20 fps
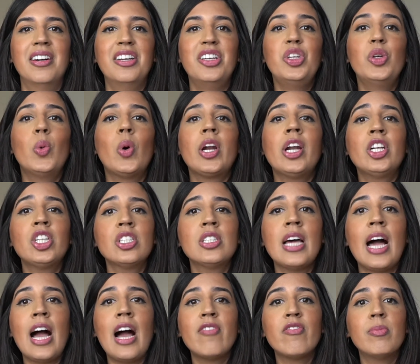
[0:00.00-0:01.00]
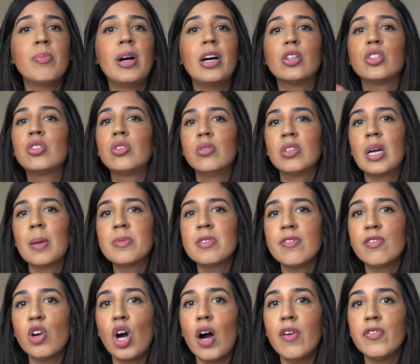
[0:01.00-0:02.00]
you want to just have about two cups
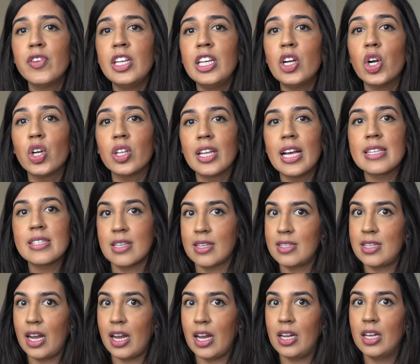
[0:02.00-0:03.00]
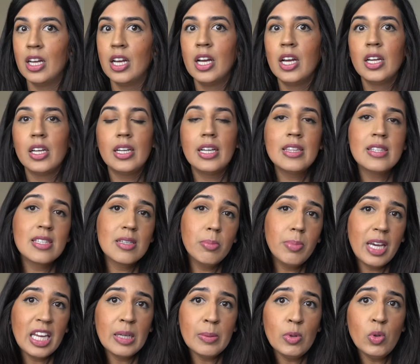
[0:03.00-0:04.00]
of coffee or less a day. It's
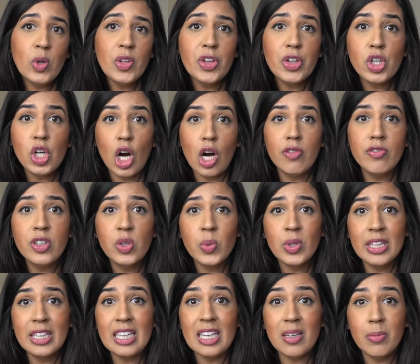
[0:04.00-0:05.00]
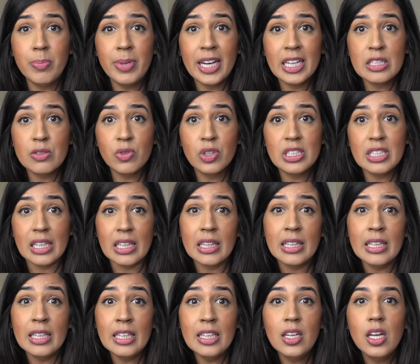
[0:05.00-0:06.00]
debatable whether coffee really impacts
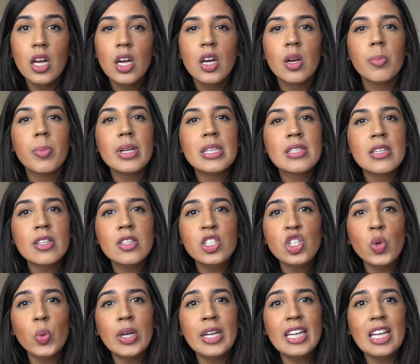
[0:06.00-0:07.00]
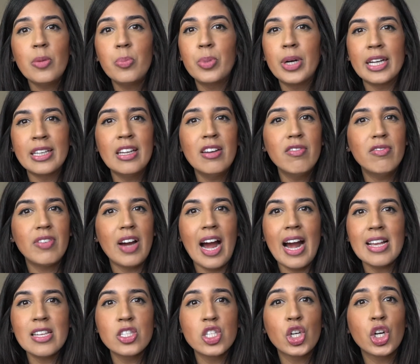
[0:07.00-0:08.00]
fertility, but since you want to get pregnant
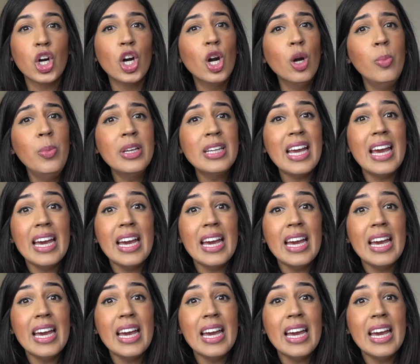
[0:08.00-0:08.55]
fast, curbing